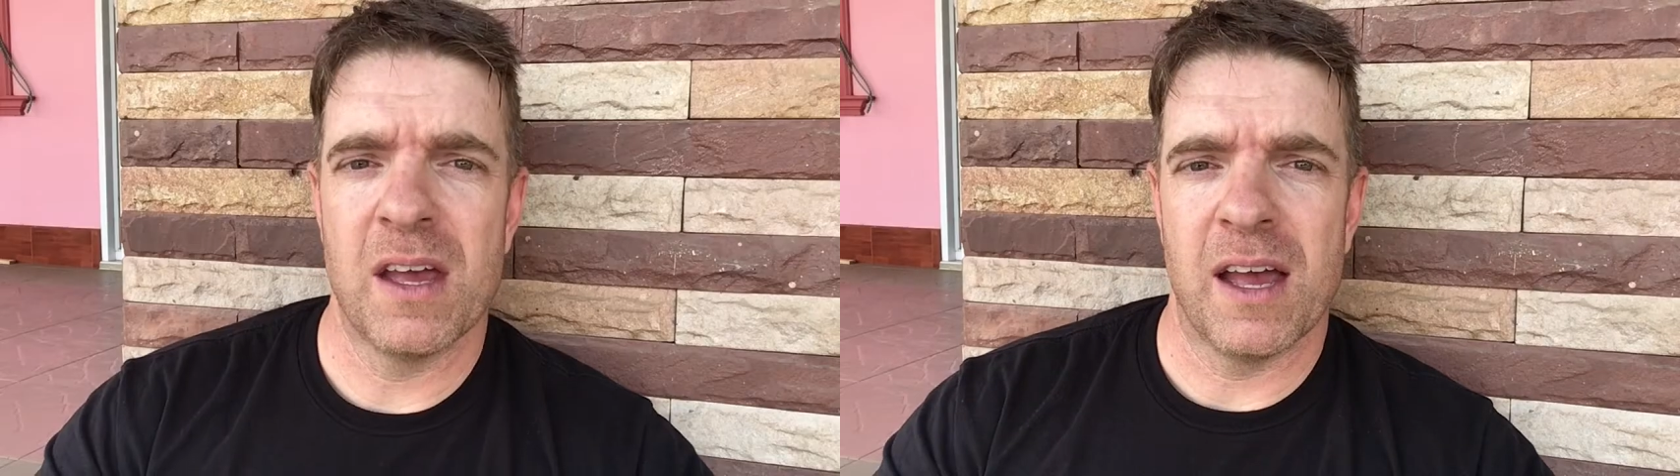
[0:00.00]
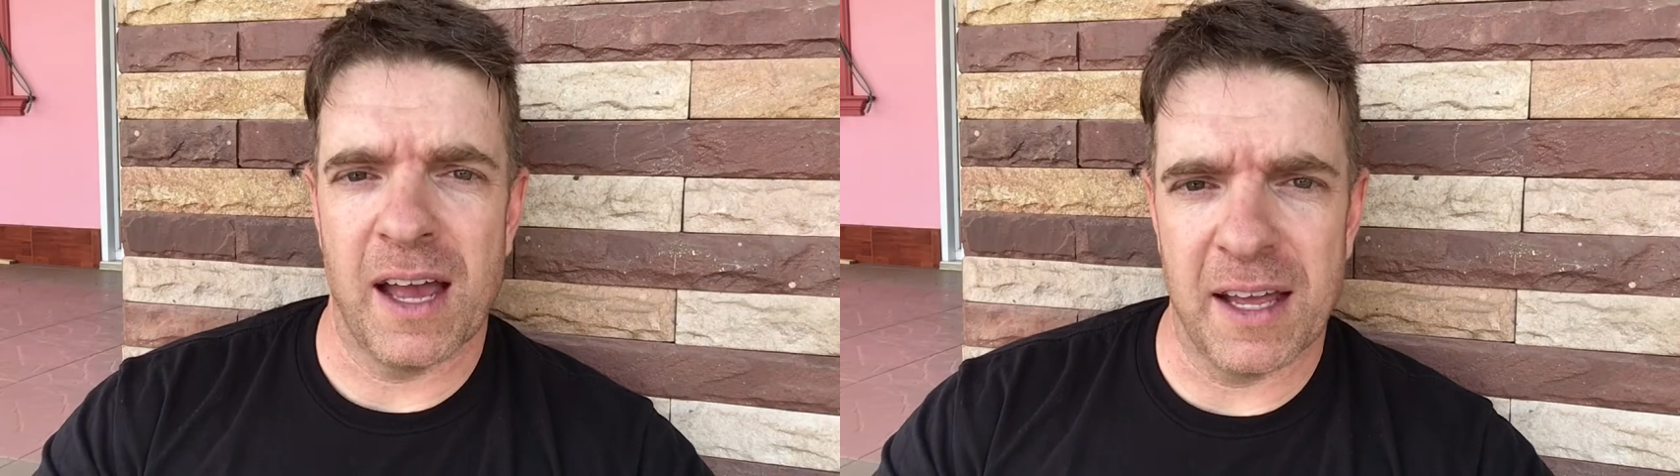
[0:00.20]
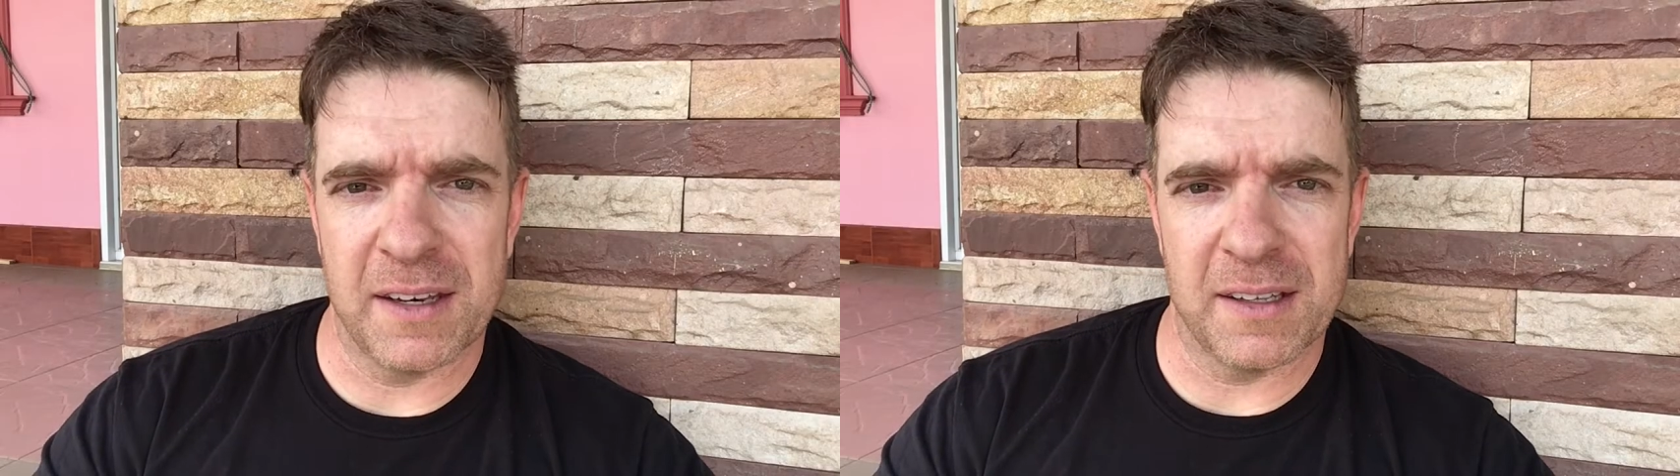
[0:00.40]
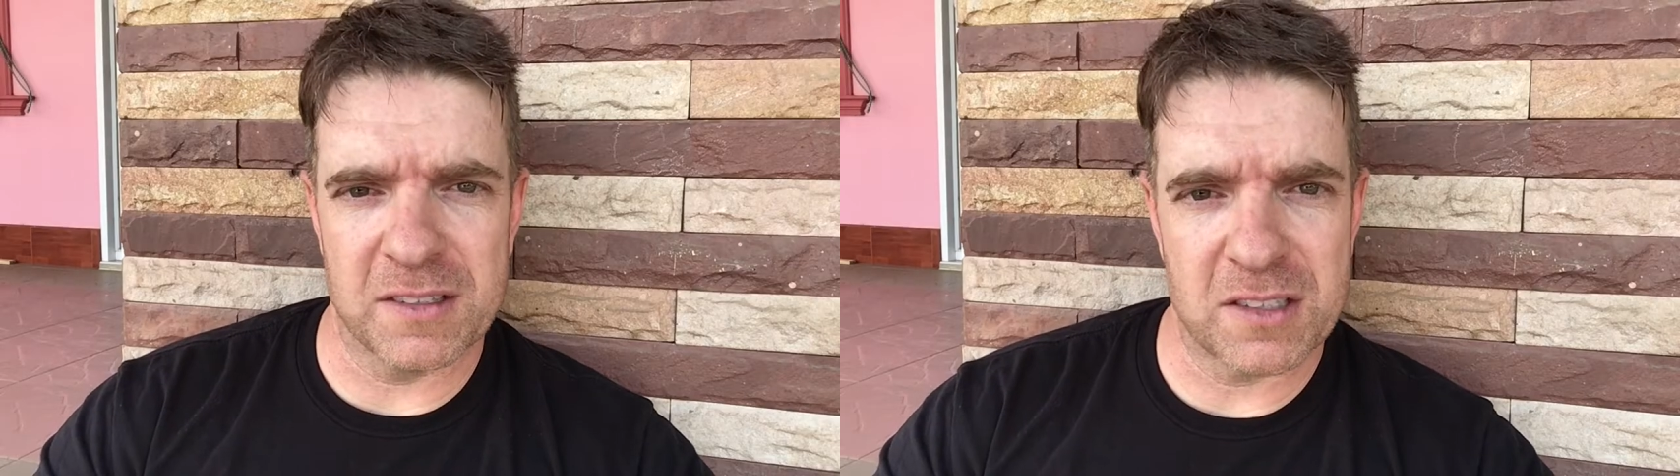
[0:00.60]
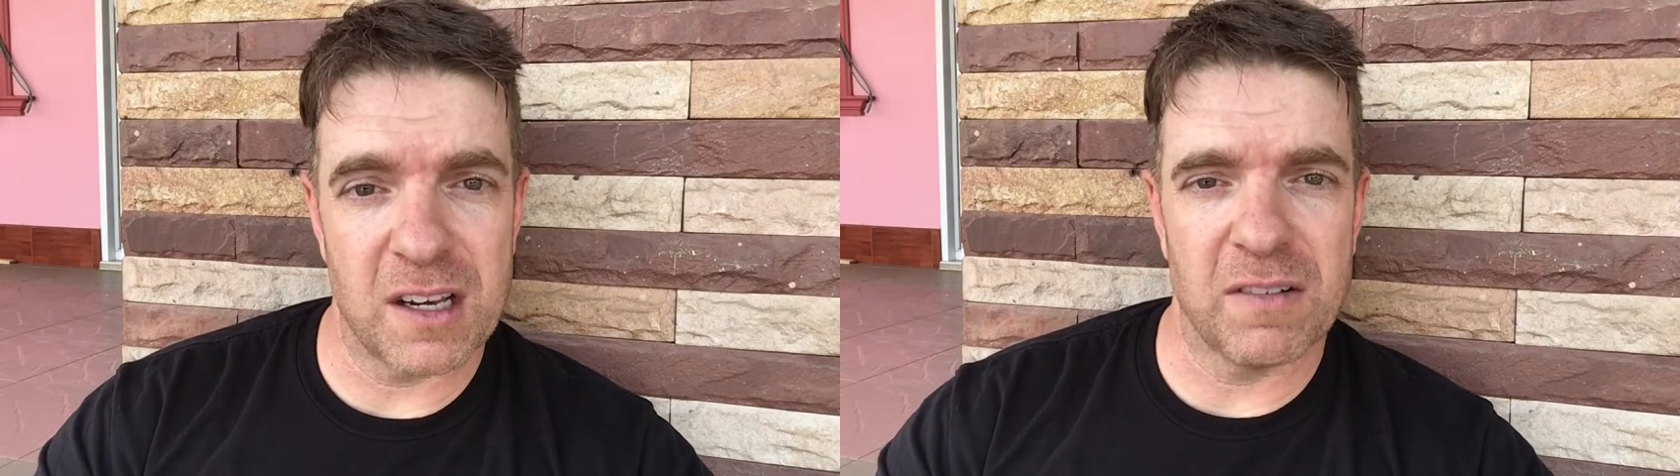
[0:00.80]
And instead